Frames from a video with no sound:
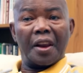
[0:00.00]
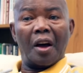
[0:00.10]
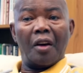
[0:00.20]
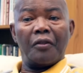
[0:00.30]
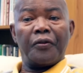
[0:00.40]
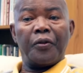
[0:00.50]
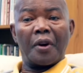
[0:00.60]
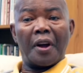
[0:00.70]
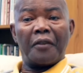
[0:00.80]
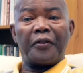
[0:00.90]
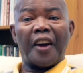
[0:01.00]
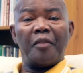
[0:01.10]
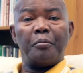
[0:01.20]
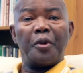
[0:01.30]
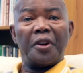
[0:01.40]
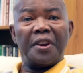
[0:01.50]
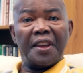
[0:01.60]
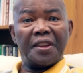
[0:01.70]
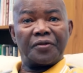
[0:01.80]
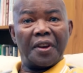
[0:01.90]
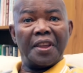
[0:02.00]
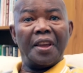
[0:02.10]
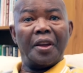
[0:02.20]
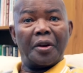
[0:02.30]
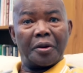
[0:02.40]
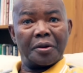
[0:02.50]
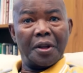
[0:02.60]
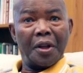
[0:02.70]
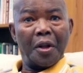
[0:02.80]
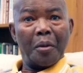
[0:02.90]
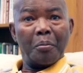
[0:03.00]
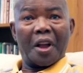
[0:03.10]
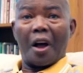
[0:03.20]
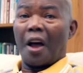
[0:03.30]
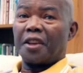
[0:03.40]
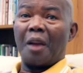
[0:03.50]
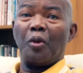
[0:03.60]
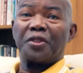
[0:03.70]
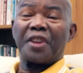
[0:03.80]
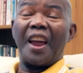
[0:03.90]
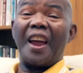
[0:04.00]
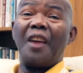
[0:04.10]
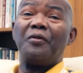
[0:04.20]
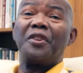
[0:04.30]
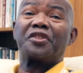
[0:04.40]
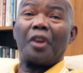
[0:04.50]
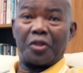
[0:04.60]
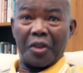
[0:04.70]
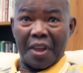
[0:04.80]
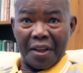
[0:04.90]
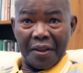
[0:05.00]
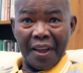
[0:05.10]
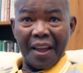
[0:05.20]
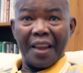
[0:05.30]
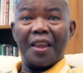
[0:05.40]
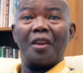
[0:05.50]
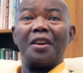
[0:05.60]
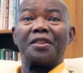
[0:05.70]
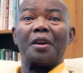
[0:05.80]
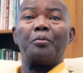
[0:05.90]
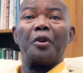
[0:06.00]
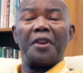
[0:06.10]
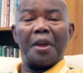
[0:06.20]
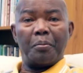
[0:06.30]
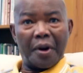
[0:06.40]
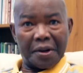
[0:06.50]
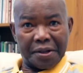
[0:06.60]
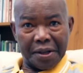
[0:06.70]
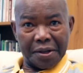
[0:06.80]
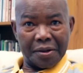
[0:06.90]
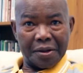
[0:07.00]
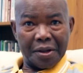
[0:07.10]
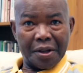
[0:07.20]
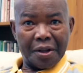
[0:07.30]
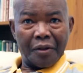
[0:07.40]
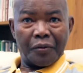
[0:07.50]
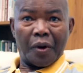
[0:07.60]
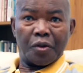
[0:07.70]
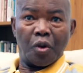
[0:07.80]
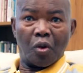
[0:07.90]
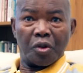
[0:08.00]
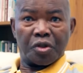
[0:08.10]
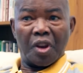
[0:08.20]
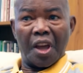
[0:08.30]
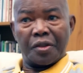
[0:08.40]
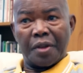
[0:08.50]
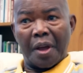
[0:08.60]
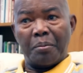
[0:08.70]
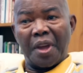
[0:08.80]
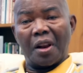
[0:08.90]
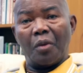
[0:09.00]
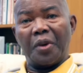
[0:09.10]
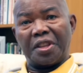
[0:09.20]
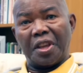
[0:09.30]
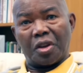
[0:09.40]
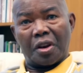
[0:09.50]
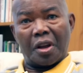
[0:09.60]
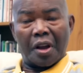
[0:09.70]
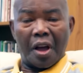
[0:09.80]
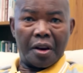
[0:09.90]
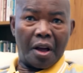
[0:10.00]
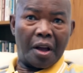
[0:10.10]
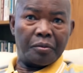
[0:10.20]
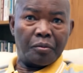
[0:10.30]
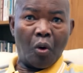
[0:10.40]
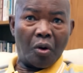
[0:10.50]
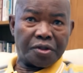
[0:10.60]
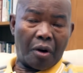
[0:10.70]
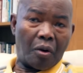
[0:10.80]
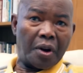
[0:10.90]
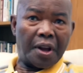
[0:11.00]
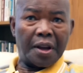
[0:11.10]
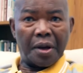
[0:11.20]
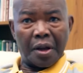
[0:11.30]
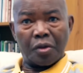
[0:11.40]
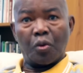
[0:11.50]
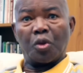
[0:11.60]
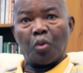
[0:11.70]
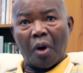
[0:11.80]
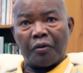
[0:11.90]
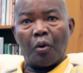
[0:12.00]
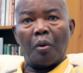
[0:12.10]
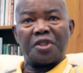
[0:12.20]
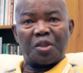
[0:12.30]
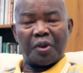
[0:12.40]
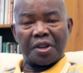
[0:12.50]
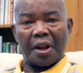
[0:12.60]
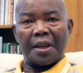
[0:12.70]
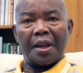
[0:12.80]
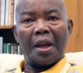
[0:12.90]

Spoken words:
have 4 or 5 birthdays for the year. Because almost every Saturday, there is a birthday party. But, you know, so they mingle with each other and goes around, and those who have homes especially,